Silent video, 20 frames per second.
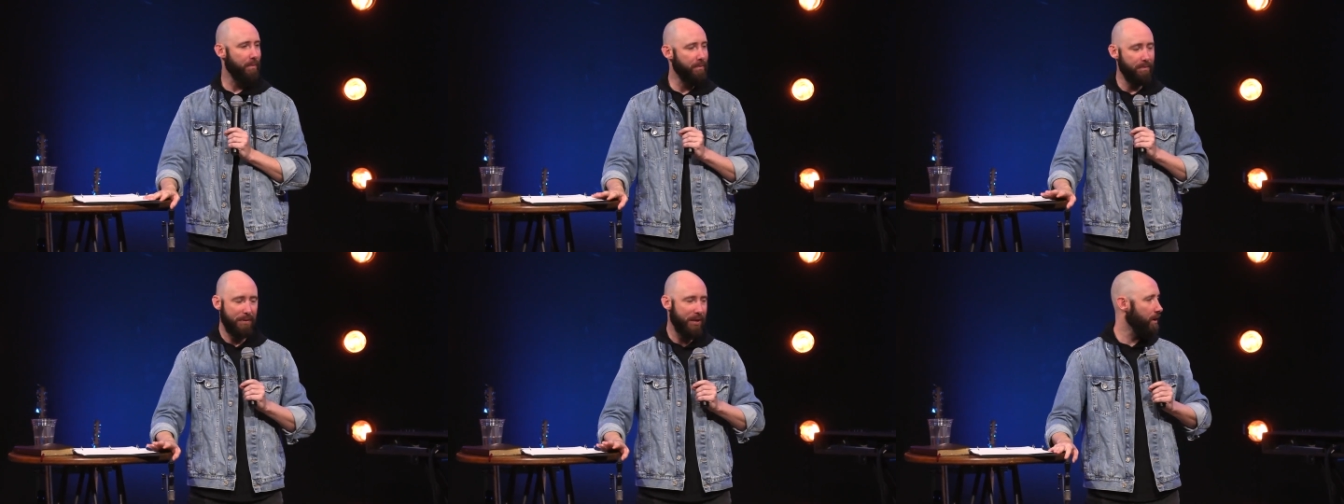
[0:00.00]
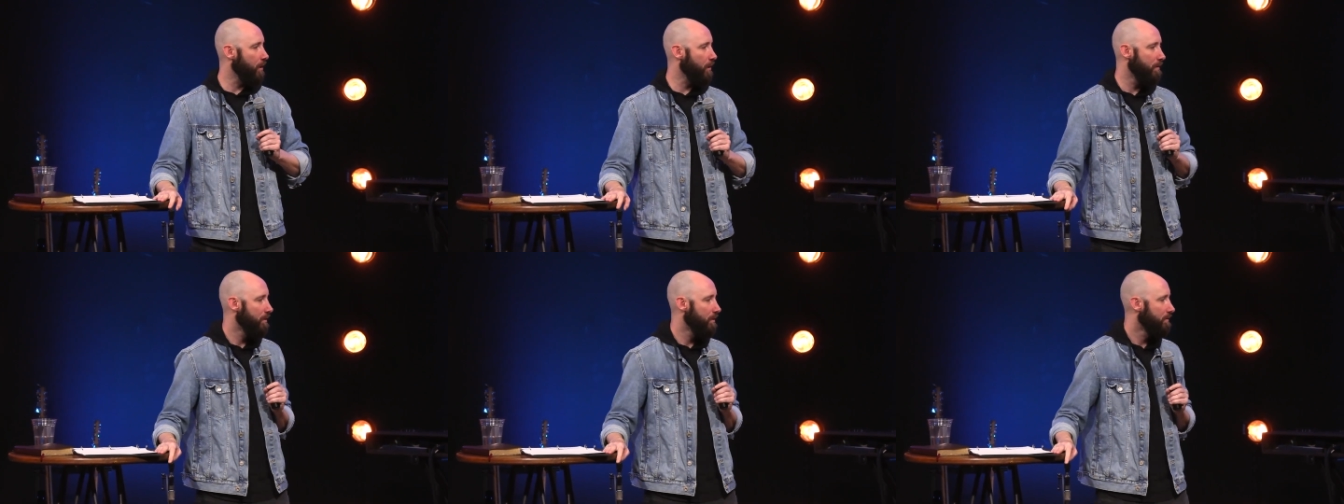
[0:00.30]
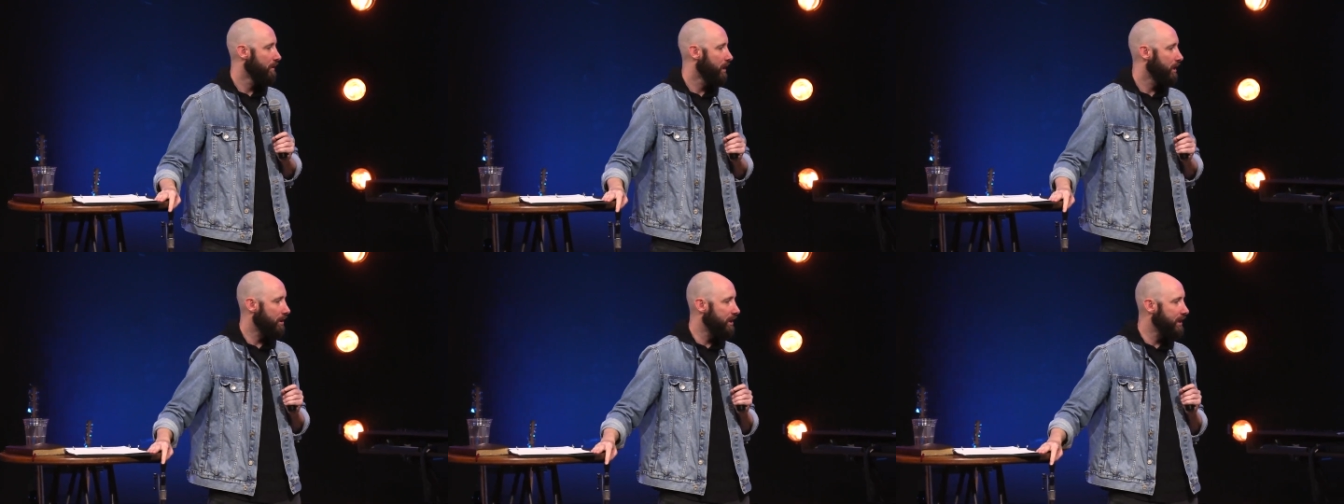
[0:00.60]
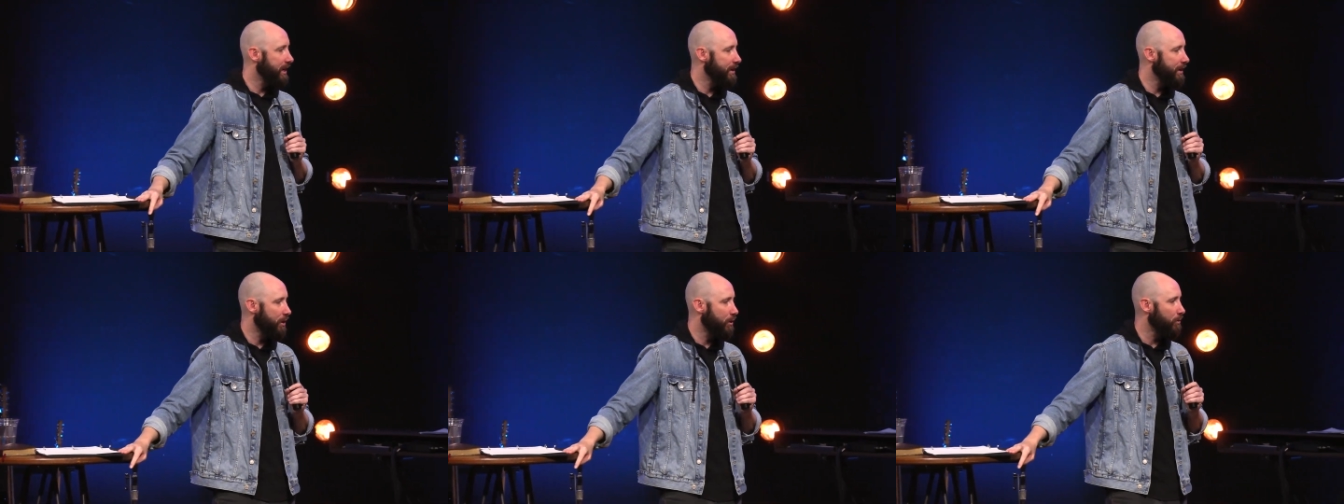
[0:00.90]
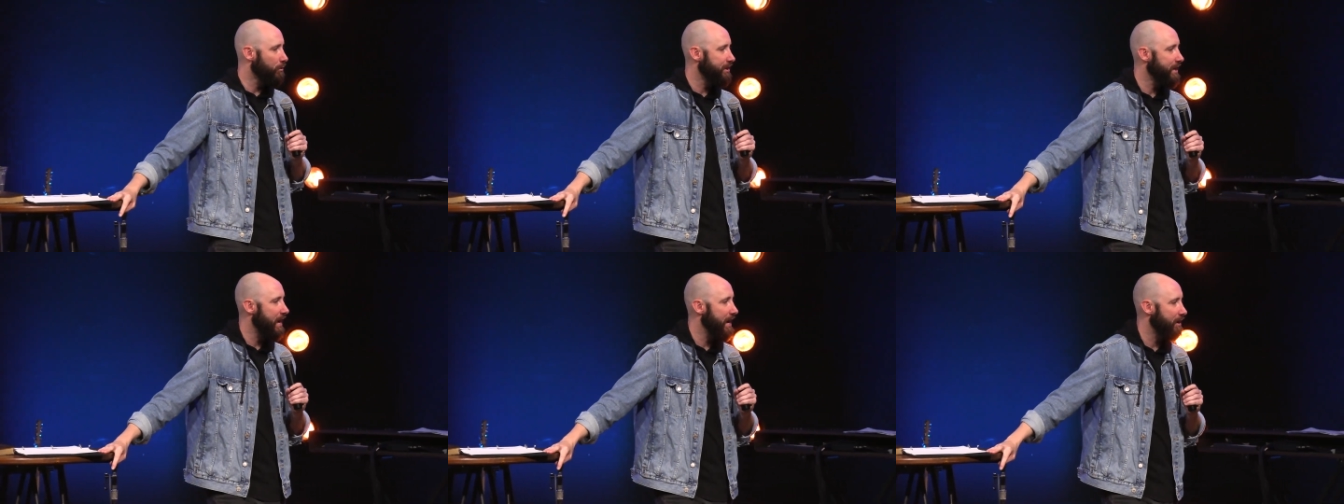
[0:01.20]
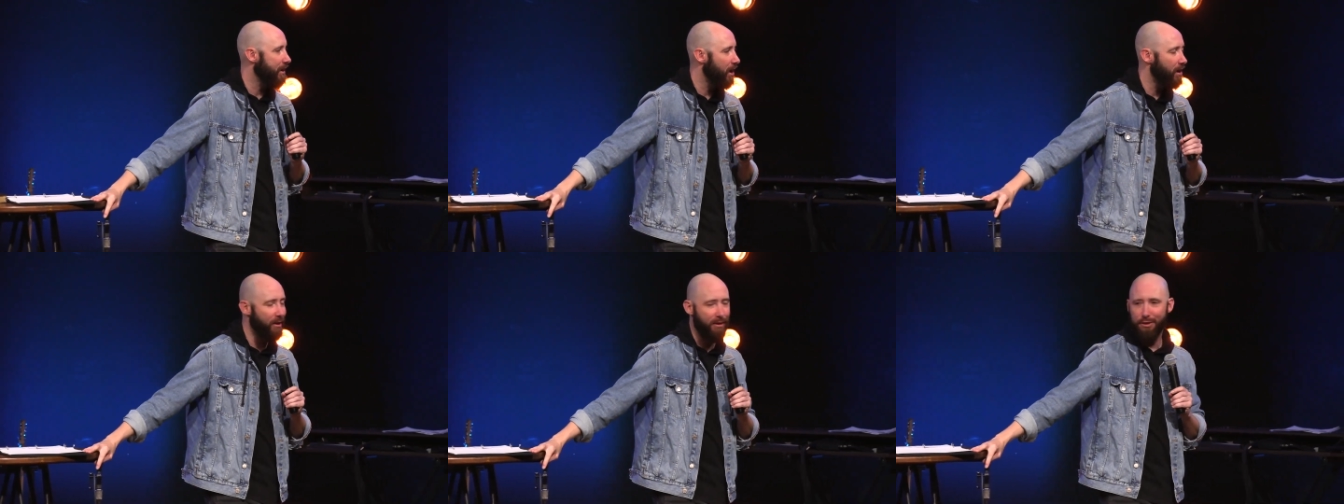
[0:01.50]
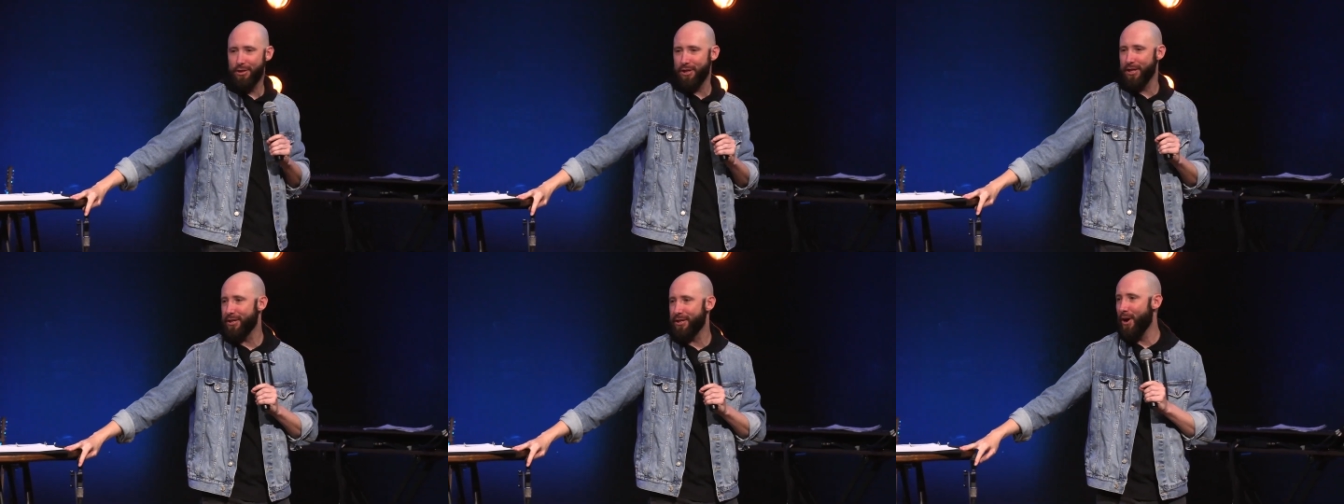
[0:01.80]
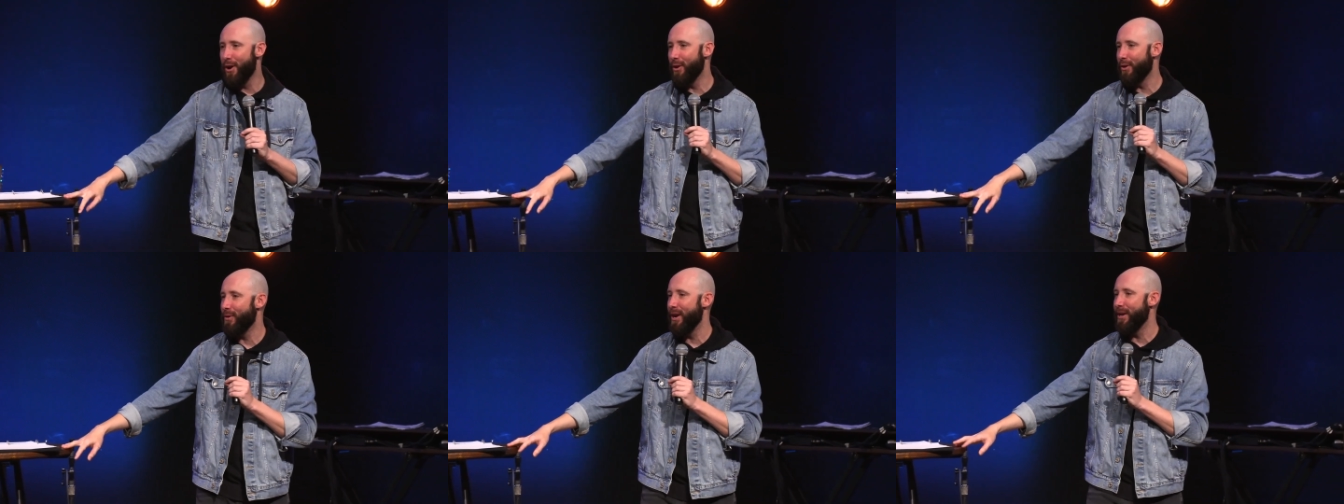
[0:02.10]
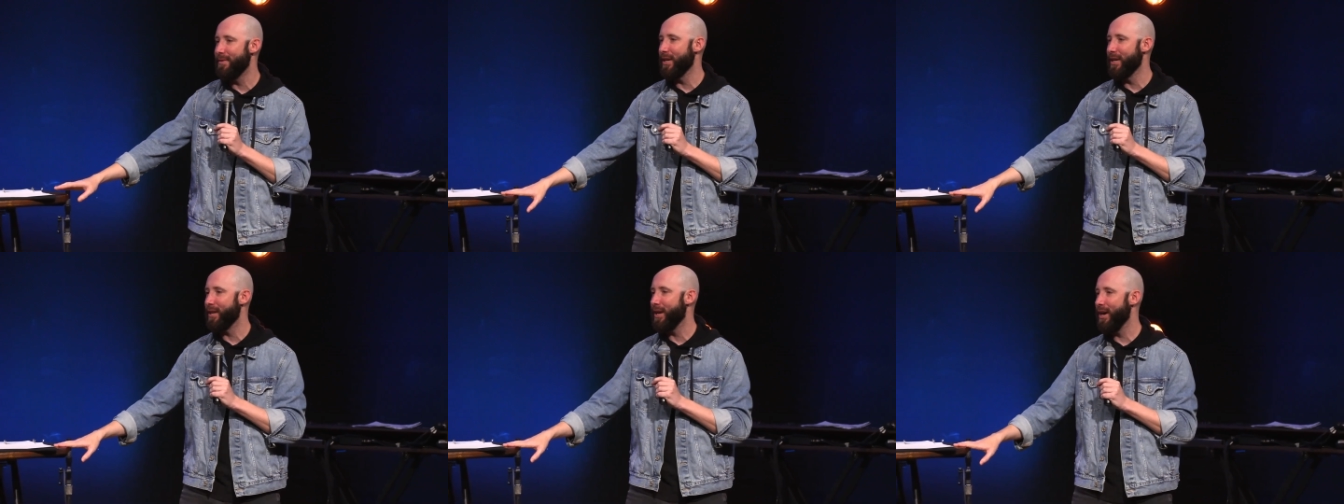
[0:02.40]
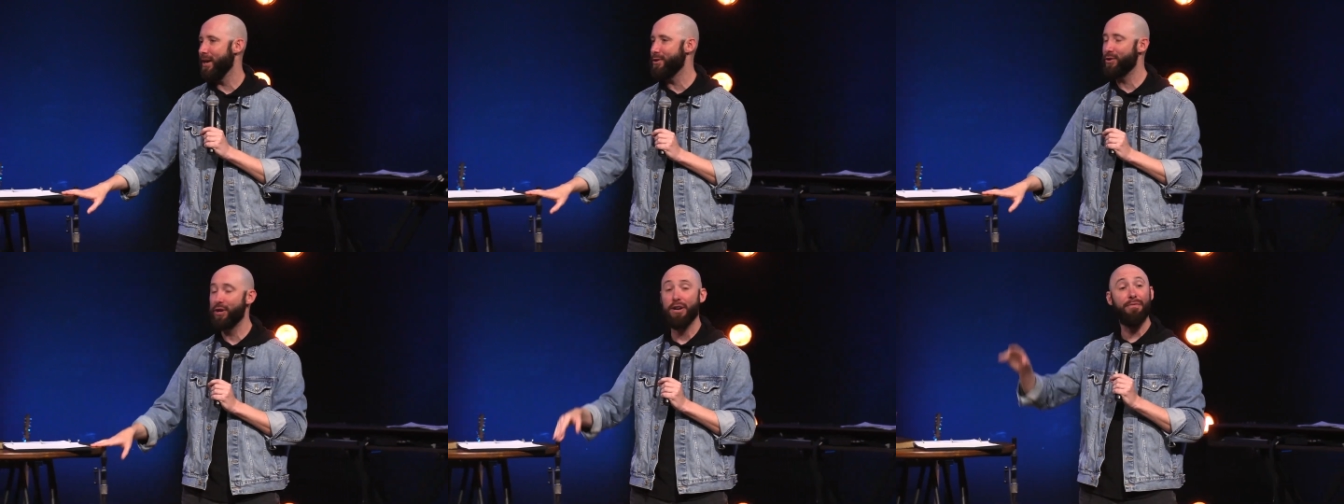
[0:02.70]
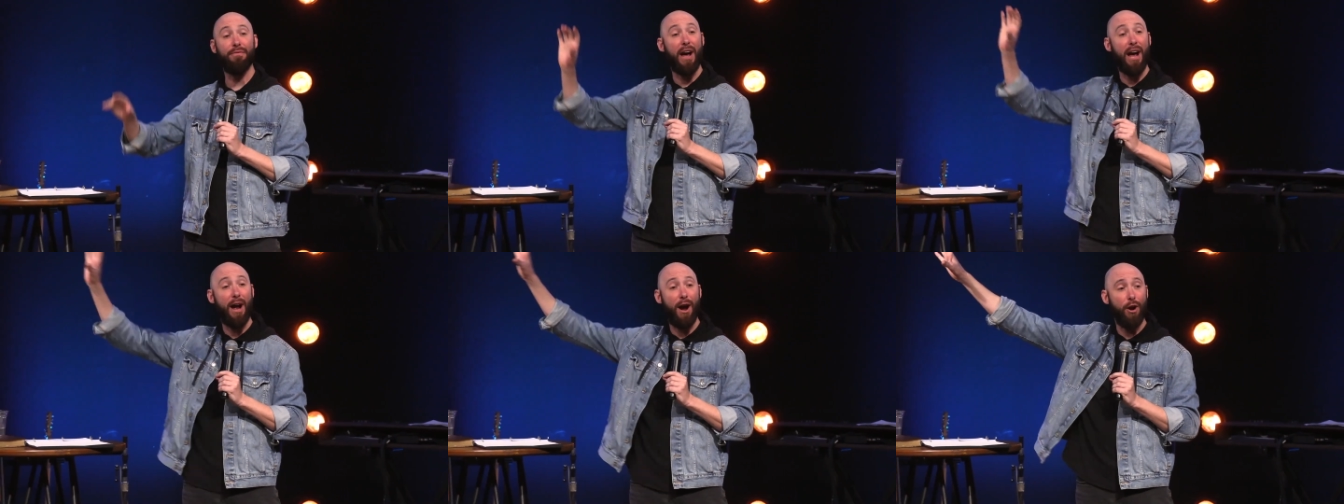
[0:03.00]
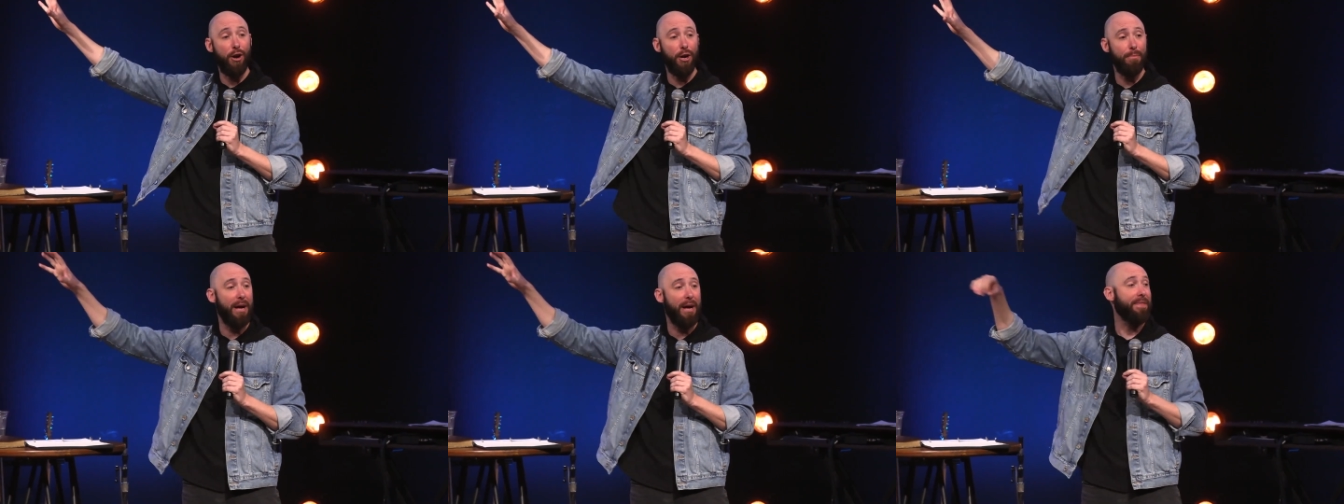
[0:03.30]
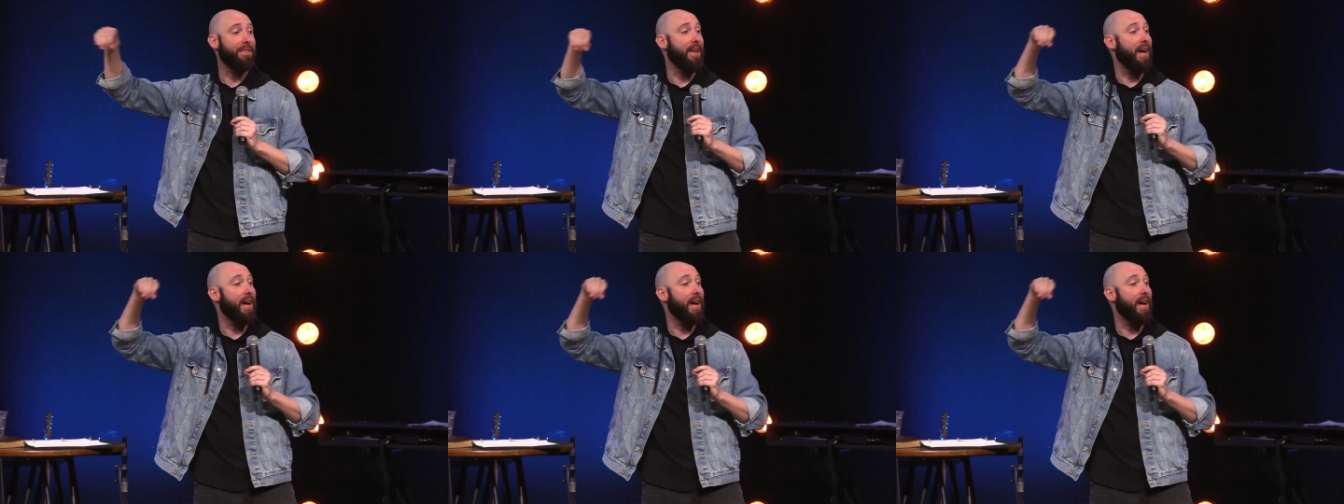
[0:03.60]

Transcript: you know, clinical psychologist all around the country, if I heard about